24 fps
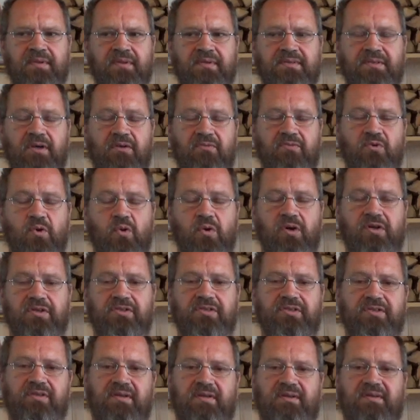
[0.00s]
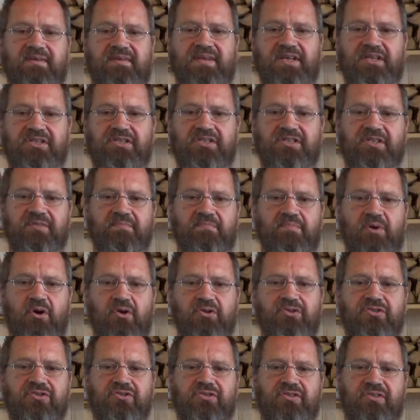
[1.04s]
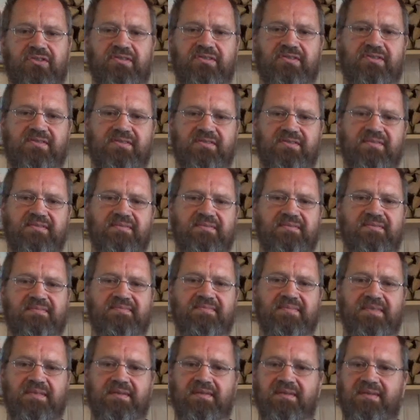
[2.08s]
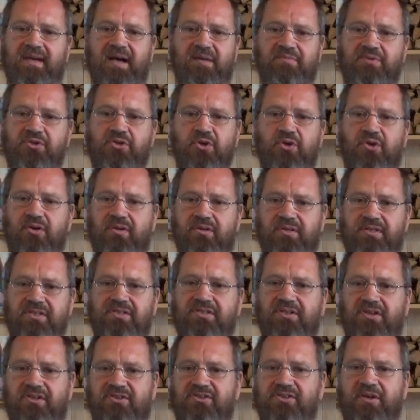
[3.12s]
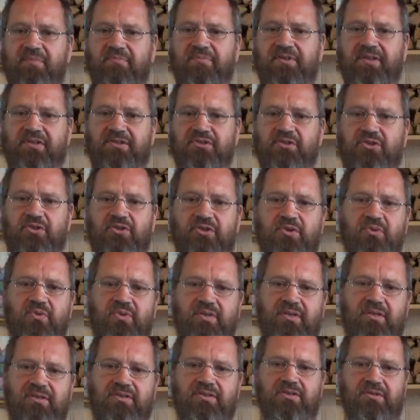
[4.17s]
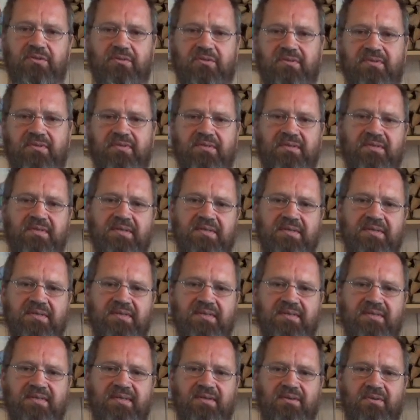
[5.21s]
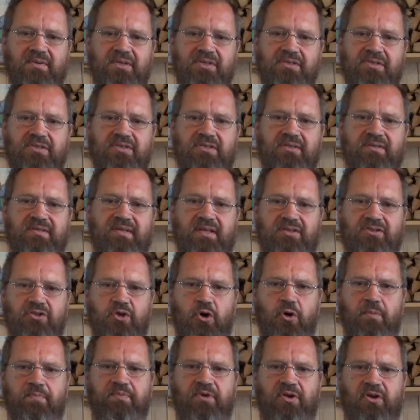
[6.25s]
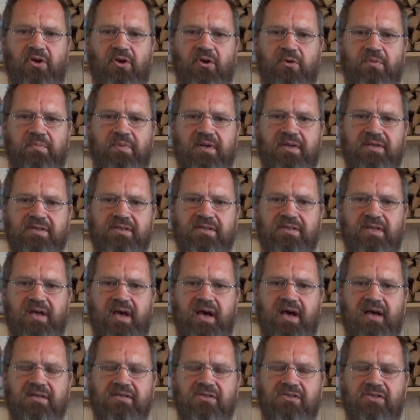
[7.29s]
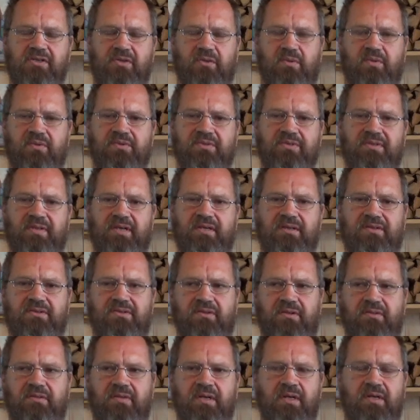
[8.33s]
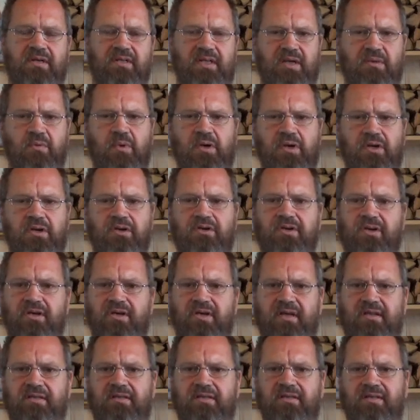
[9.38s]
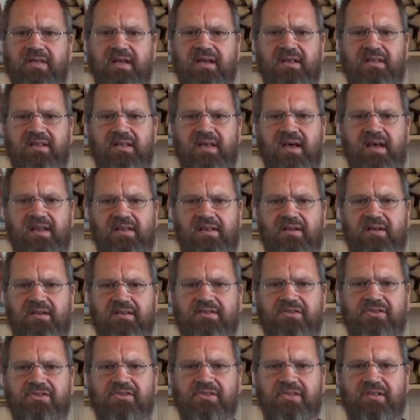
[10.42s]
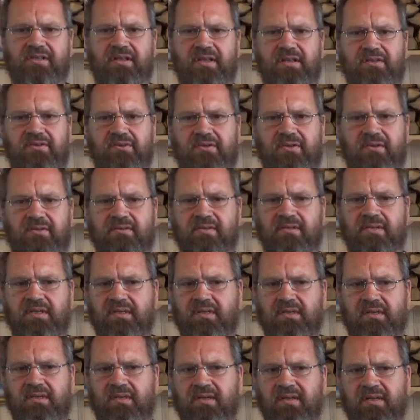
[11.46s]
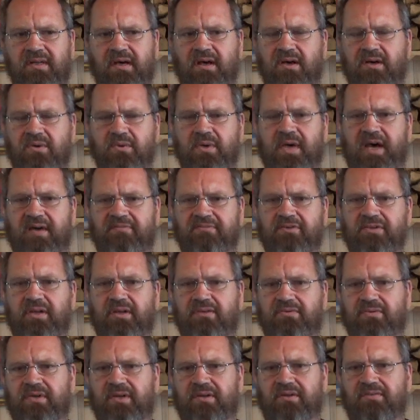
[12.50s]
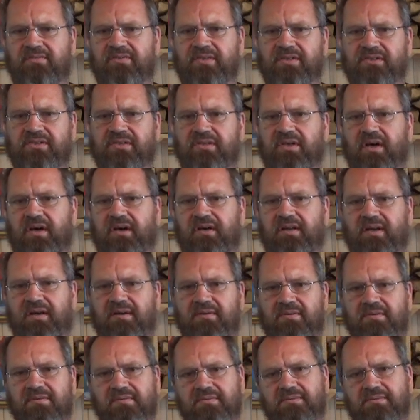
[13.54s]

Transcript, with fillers: so of course uh, his bosses i'm sure this got something to do with it too no, it's the top globalist assholes. They thought they were looking at the Netherlands and they thought, no, we have to get rid of this guy now.